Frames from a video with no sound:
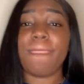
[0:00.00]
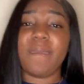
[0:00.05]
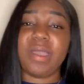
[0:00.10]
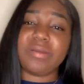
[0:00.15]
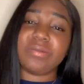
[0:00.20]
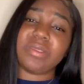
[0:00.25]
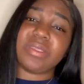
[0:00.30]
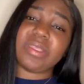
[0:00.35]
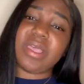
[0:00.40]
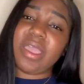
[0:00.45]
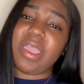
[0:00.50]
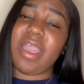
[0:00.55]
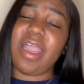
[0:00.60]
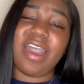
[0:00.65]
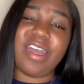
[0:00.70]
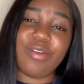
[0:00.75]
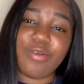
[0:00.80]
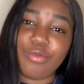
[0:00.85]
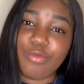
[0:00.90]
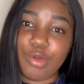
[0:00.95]
I was
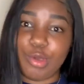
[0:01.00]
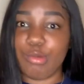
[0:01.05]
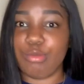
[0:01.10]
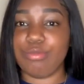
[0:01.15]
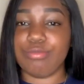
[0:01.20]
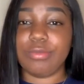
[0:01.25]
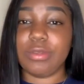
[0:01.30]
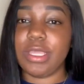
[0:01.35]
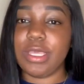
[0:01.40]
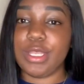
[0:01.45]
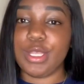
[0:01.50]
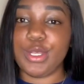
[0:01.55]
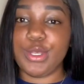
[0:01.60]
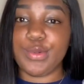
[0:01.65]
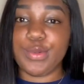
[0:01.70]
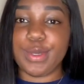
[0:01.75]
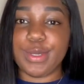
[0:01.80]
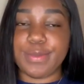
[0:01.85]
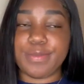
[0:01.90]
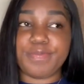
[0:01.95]
like, I don't want nothing to
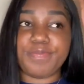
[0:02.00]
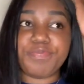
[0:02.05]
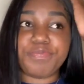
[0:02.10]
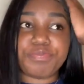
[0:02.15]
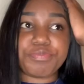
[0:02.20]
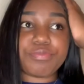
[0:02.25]
do with him.